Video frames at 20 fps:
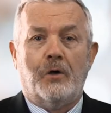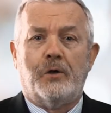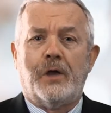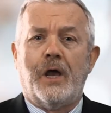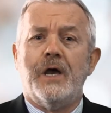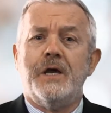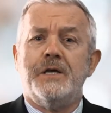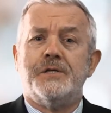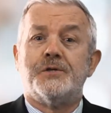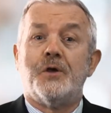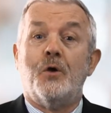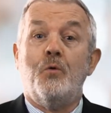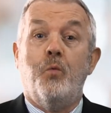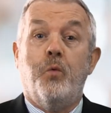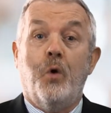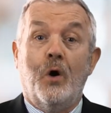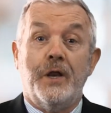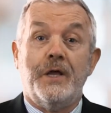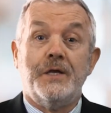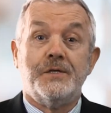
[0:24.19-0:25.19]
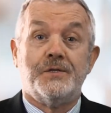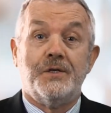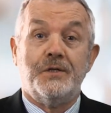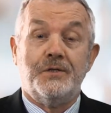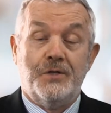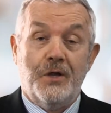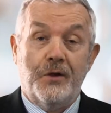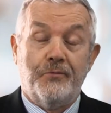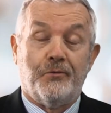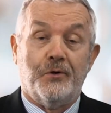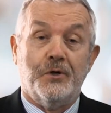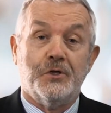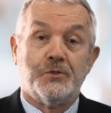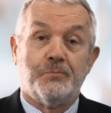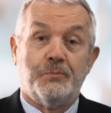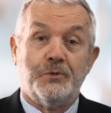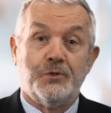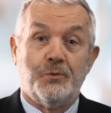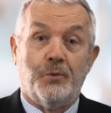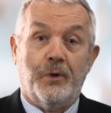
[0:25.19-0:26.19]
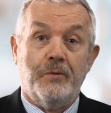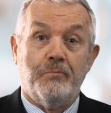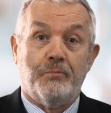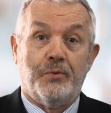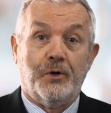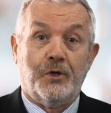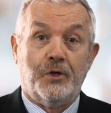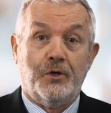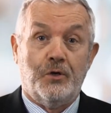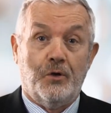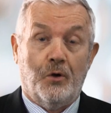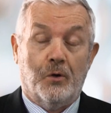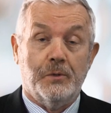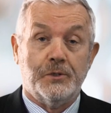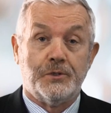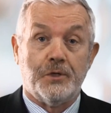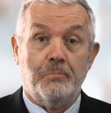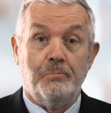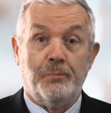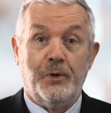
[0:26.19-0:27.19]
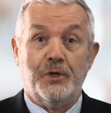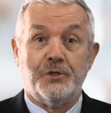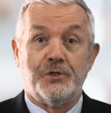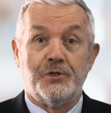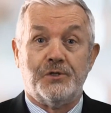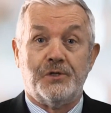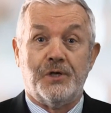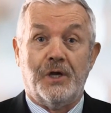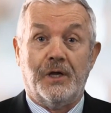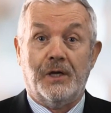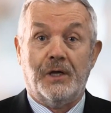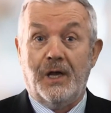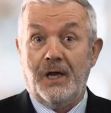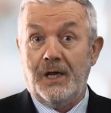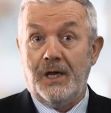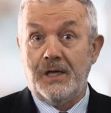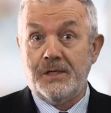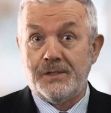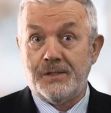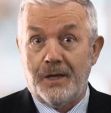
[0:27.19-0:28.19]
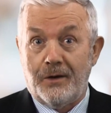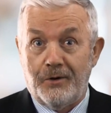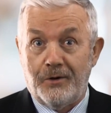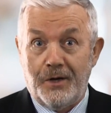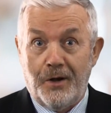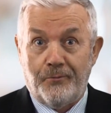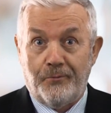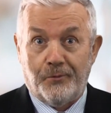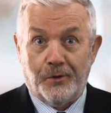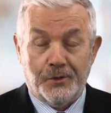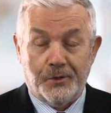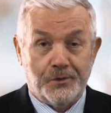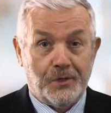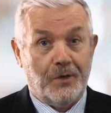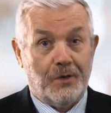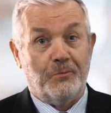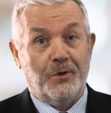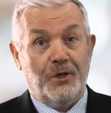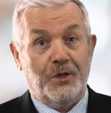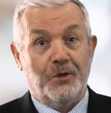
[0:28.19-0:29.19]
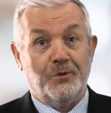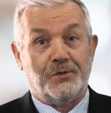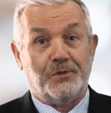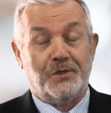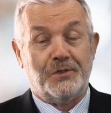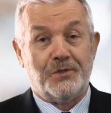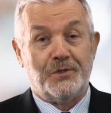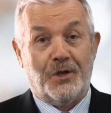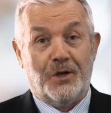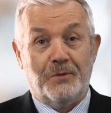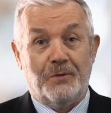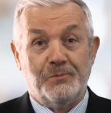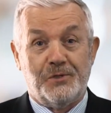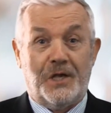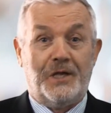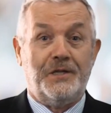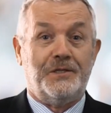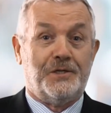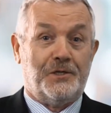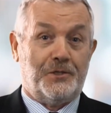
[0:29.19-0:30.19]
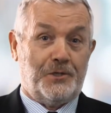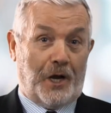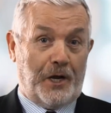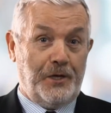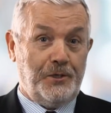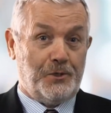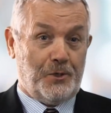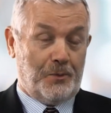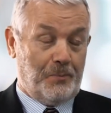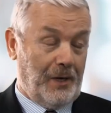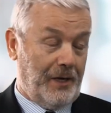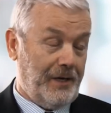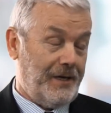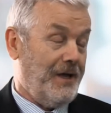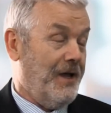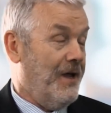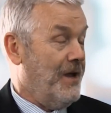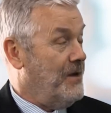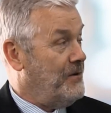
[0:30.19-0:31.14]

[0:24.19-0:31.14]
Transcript: Okay, so what is the difference between procurement and purchasing? Is there a difference? Can we use the terms interchangeably?